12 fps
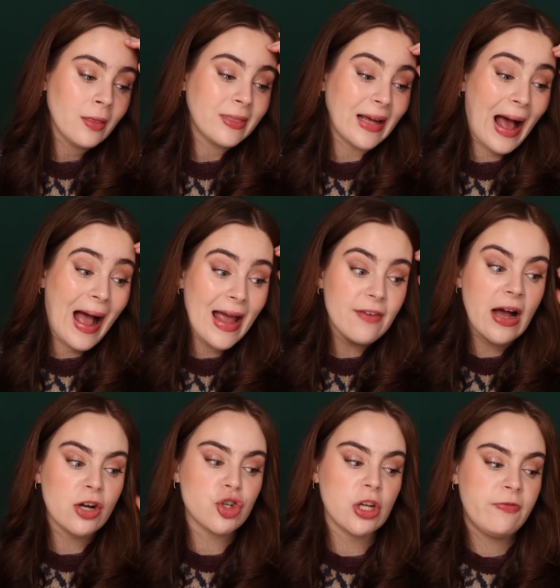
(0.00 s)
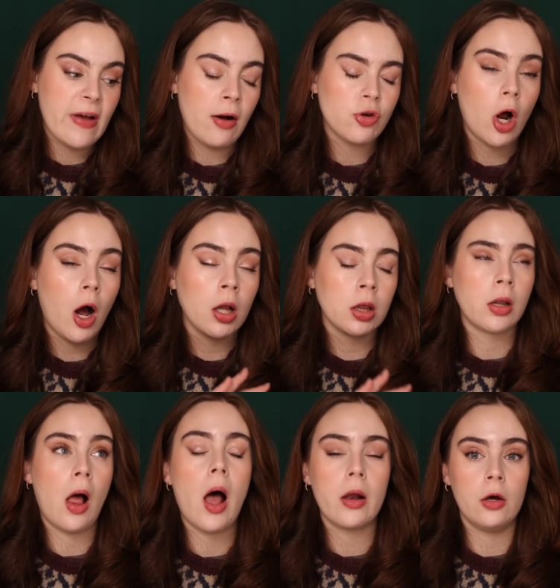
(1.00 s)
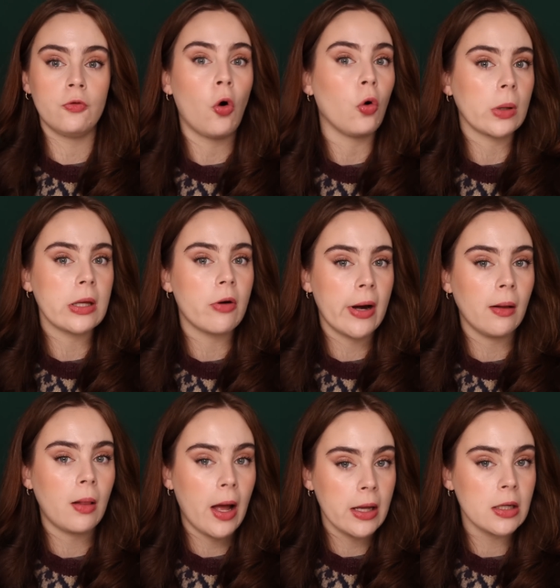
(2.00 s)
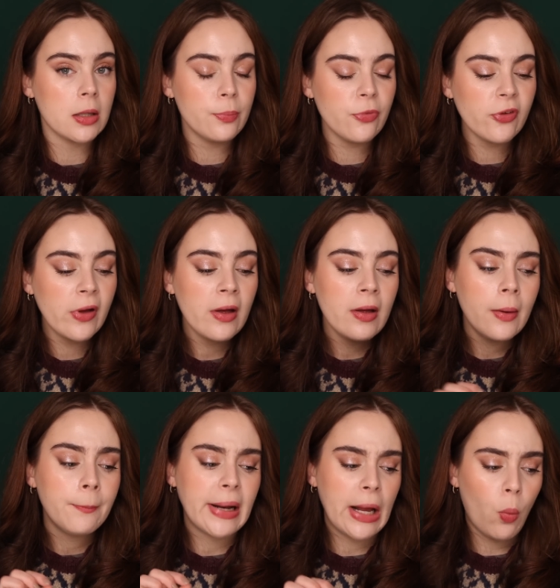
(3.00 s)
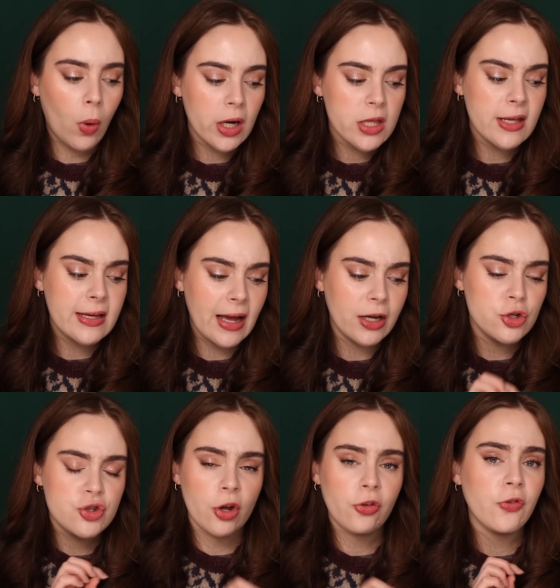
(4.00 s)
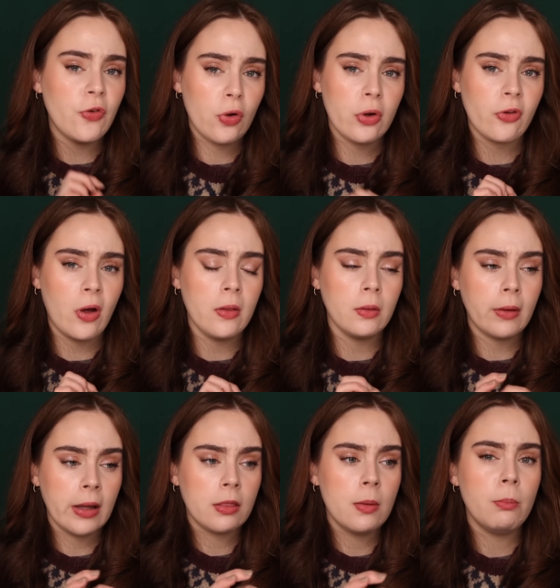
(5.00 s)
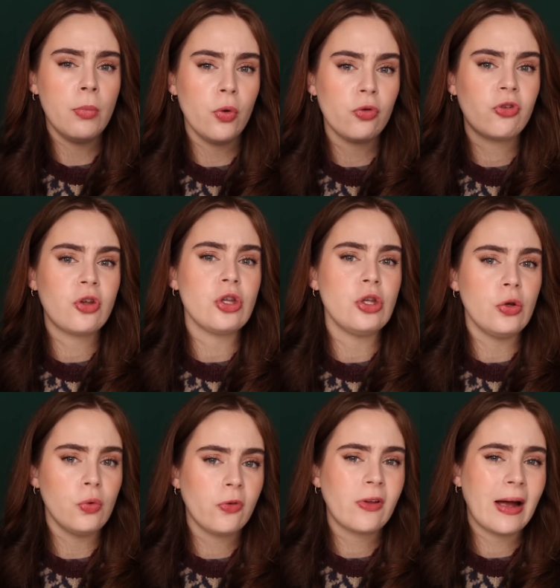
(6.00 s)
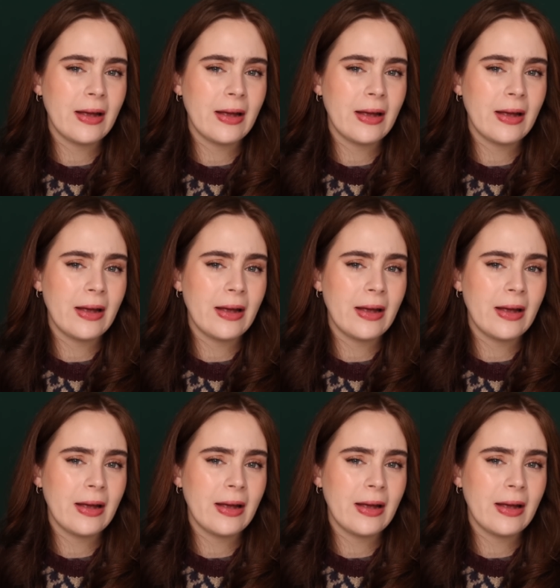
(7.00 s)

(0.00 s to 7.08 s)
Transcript: that I have actually found a lot of holy grail items, but I wanted to, again, just focus on like the most used